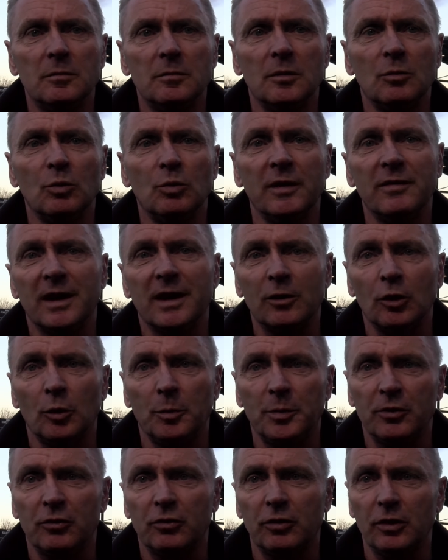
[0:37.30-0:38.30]
We've had
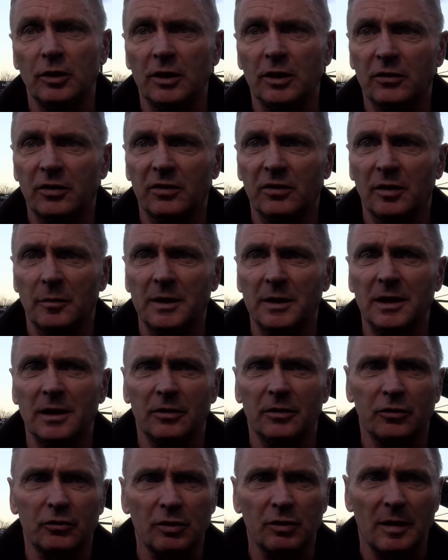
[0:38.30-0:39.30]
opportunities. I mean, the
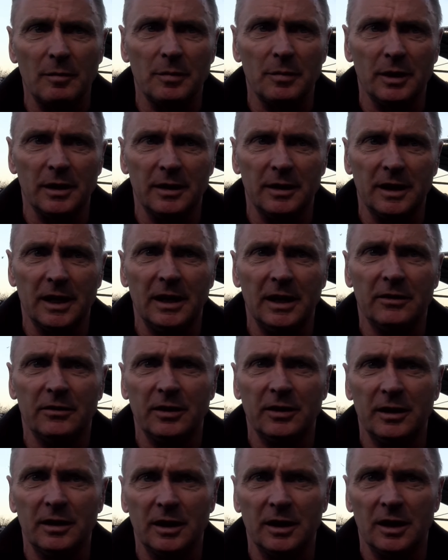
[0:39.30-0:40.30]
scramble in the
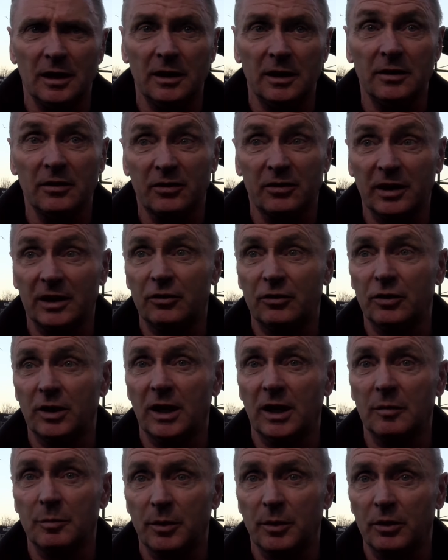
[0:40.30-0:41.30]

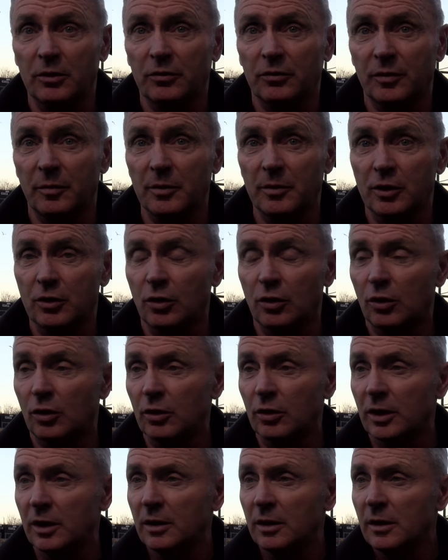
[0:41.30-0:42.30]
6-yard box from the
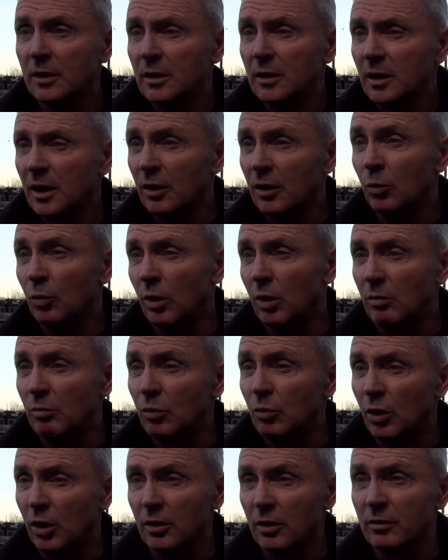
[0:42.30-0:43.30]
corner at
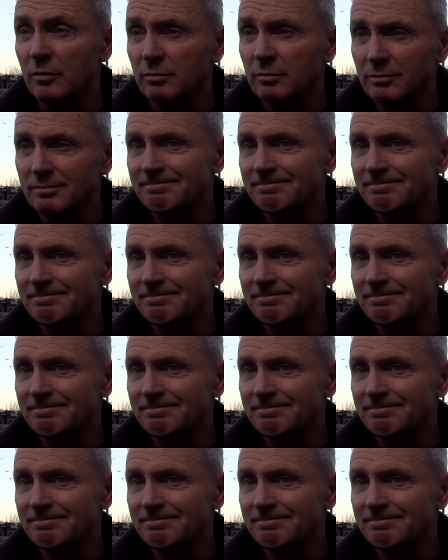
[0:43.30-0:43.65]
1-1,